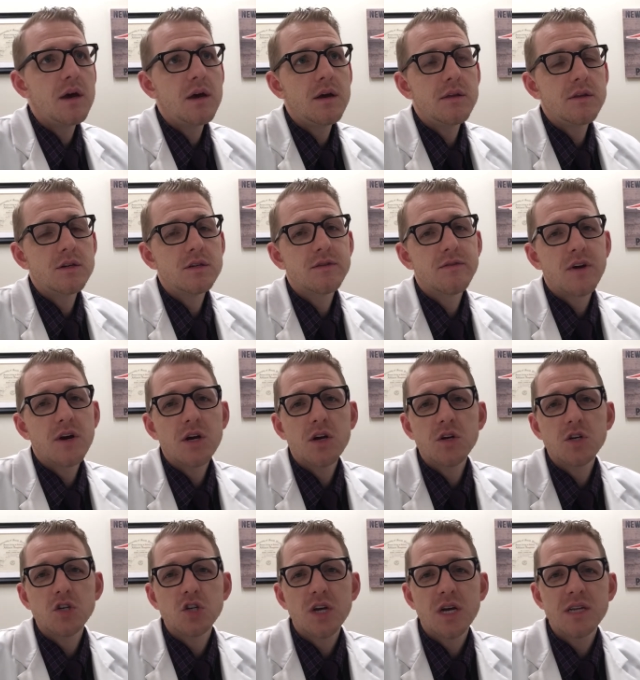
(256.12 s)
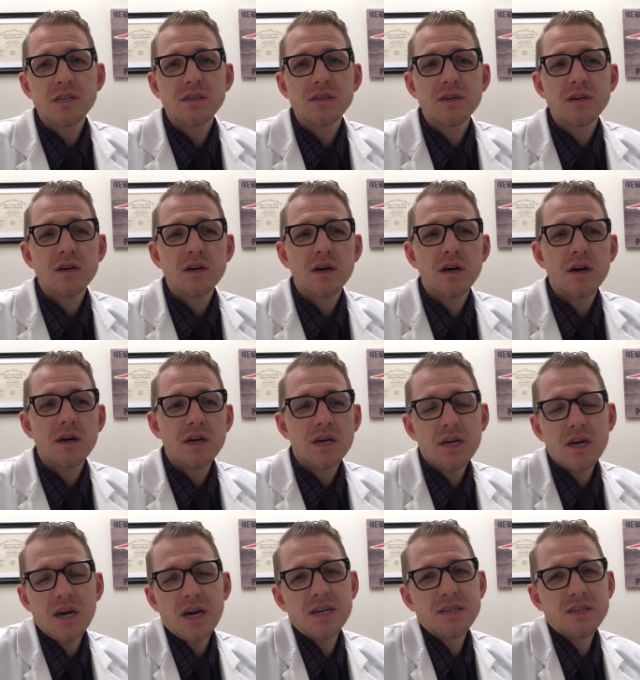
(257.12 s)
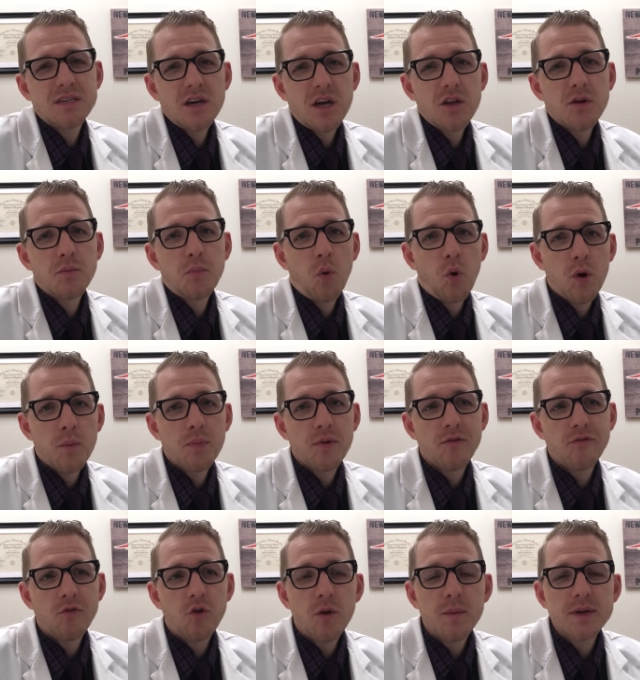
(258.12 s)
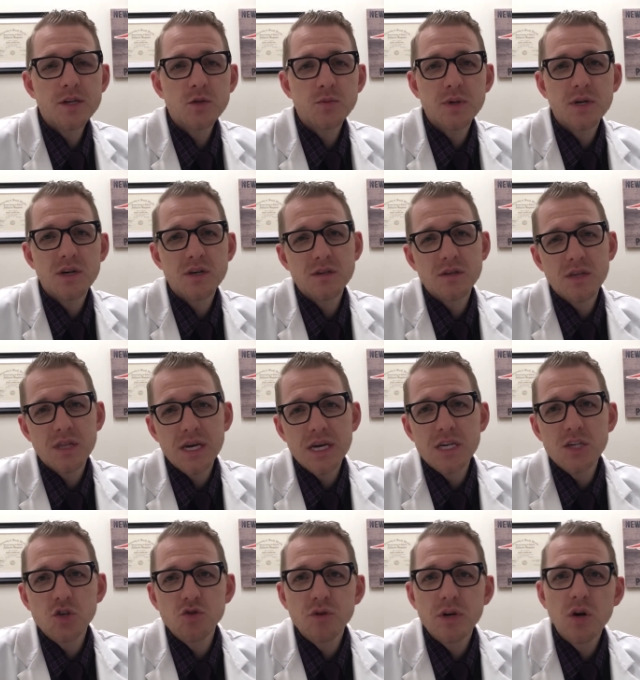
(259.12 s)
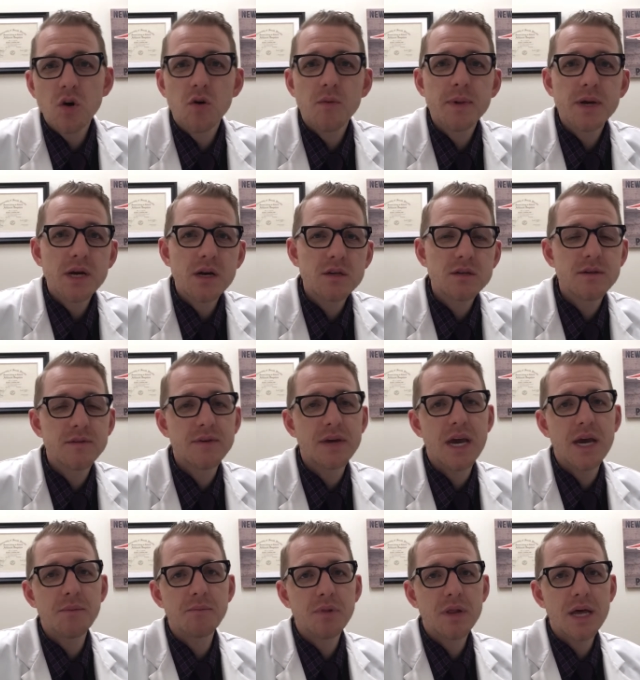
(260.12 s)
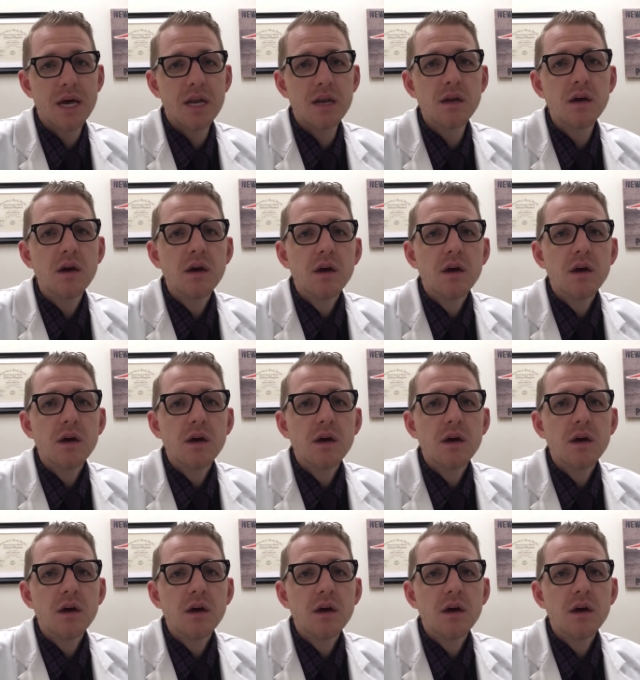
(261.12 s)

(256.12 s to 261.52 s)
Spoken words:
there's a very good chance he has another poor performance because of the injury or because of game plan.